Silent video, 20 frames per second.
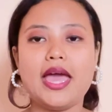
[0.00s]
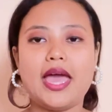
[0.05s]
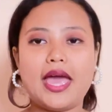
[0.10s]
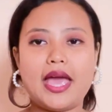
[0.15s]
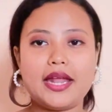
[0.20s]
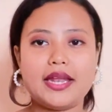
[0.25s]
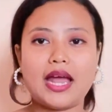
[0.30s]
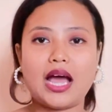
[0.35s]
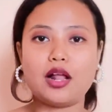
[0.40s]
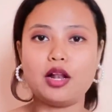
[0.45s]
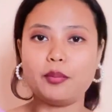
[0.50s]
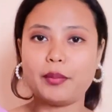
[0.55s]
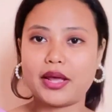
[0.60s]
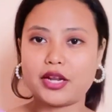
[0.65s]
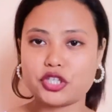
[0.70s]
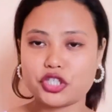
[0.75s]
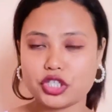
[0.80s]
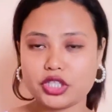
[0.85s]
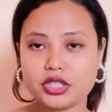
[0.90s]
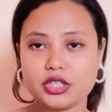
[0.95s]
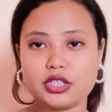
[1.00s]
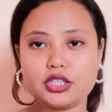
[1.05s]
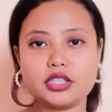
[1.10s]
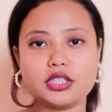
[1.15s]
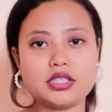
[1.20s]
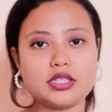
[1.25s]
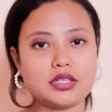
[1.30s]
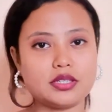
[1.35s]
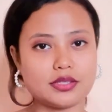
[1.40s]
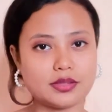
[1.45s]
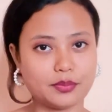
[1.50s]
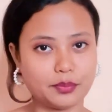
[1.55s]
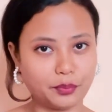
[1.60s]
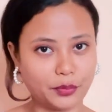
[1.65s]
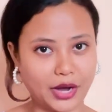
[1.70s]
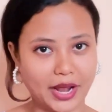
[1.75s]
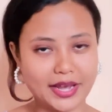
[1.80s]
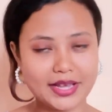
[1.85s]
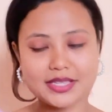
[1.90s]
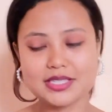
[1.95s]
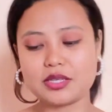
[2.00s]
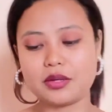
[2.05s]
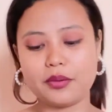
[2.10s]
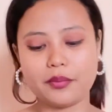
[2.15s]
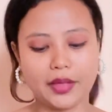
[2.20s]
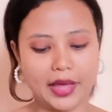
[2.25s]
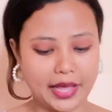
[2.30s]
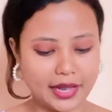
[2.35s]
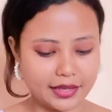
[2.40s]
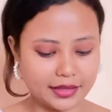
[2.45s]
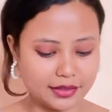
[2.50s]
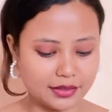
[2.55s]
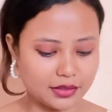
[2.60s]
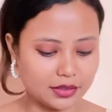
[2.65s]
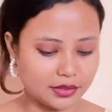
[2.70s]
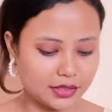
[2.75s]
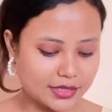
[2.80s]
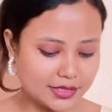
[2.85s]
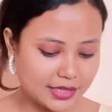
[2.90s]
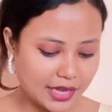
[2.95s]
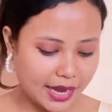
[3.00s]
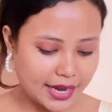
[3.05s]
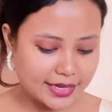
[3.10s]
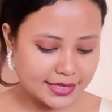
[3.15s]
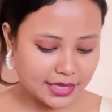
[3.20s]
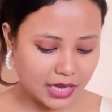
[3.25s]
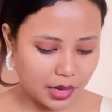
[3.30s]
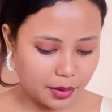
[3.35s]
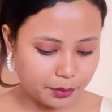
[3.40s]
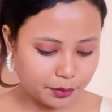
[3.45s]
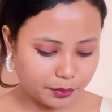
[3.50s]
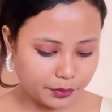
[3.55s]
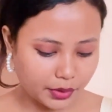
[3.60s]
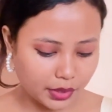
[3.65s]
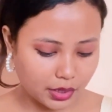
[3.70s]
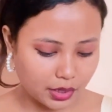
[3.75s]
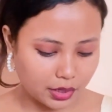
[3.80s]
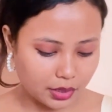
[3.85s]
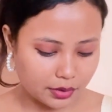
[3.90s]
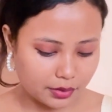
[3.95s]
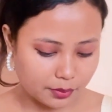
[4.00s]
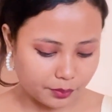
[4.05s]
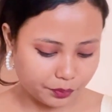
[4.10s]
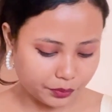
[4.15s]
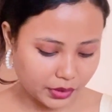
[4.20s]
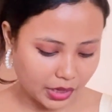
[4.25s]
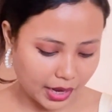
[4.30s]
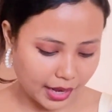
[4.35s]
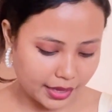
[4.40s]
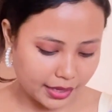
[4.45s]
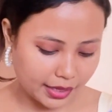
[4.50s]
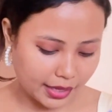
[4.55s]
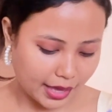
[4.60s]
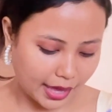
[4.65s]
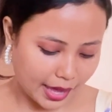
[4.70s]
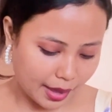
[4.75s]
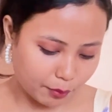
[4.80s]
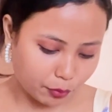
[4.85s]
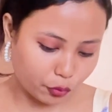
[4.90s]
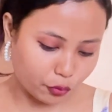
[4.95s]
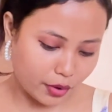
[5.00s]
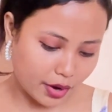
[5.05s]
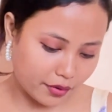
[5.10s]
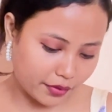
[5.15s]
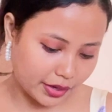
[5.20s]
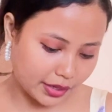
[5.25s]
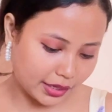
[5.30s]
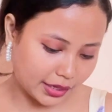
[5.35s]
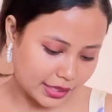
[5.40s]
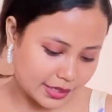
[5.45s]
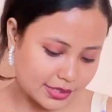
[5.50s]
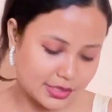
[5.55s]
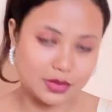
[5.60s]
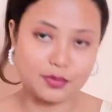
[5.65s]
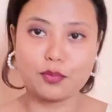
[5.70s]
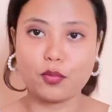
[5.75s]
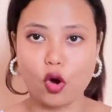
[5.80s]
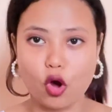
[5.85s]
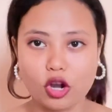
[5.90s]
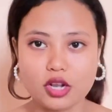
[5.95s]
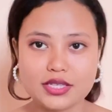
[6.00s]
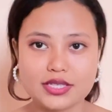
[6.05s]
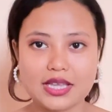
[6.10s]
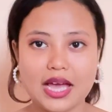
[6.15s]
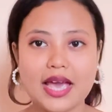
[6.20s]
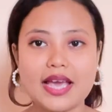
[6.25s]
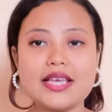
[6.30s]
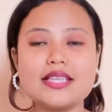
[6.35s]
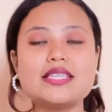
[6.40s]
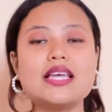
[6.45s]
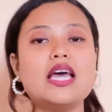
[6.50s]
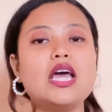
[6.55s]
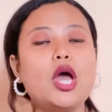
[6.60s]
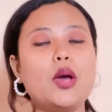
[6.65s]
And I'll mention the price, and the size I am wearing is small size,